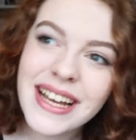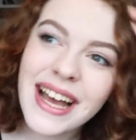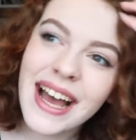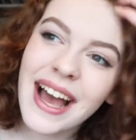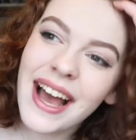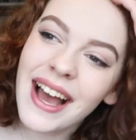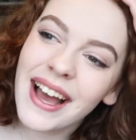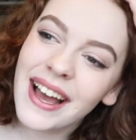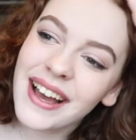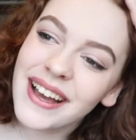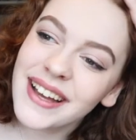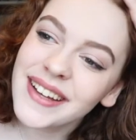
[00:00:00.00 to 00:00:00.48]

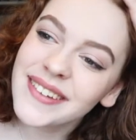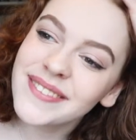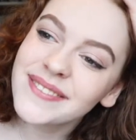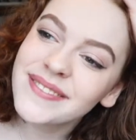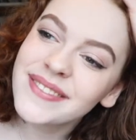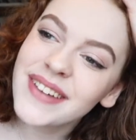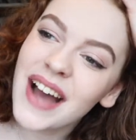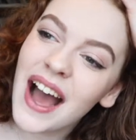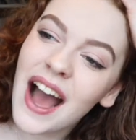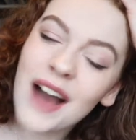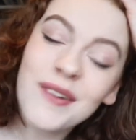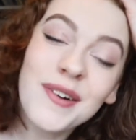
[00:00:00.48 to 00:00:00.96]

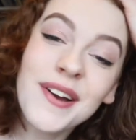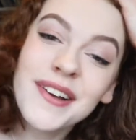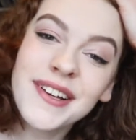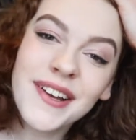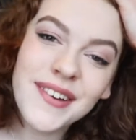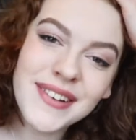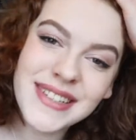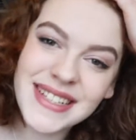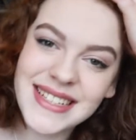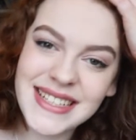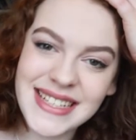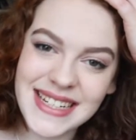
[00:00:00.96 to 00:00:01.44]
Um, I won't go
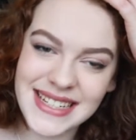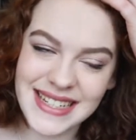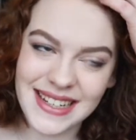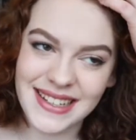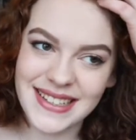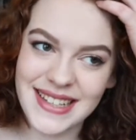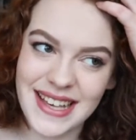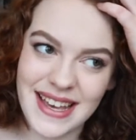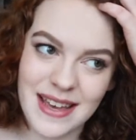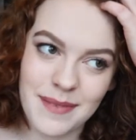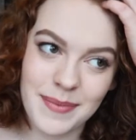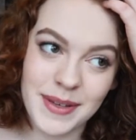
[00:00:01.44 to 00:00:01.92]
into
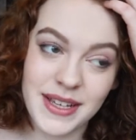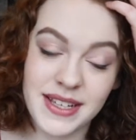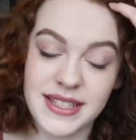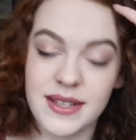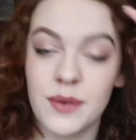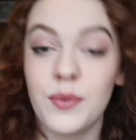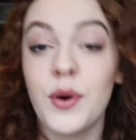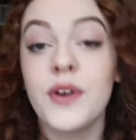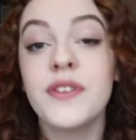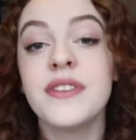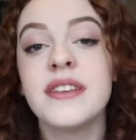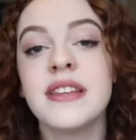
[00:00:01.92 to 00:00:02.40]
details here because I
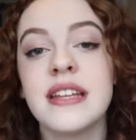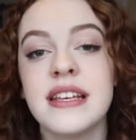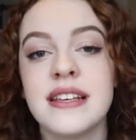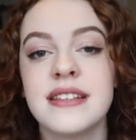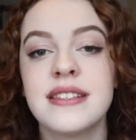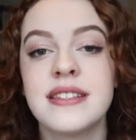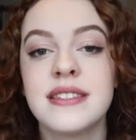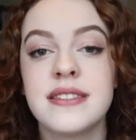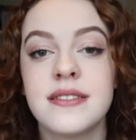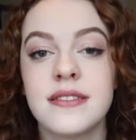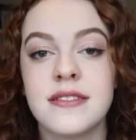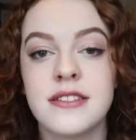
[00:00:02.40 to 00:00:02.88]
want
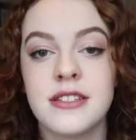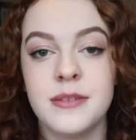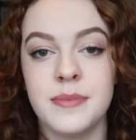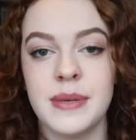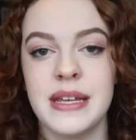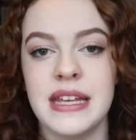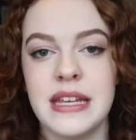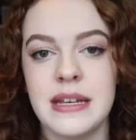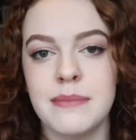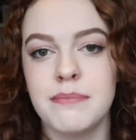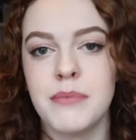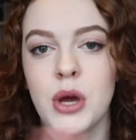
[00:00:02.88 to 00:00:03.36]
this to
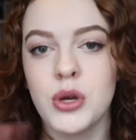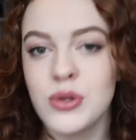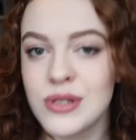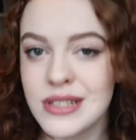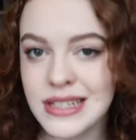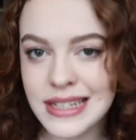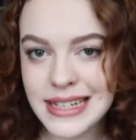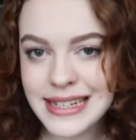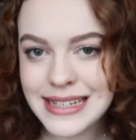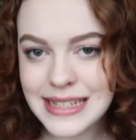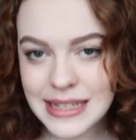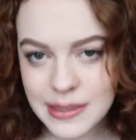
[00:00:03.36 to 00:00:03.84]
be
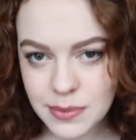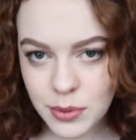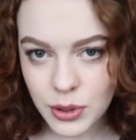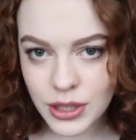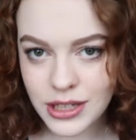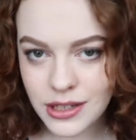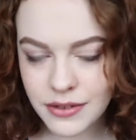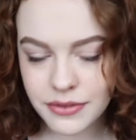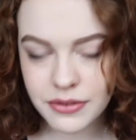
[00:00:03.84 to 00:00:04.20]
mostly spoiler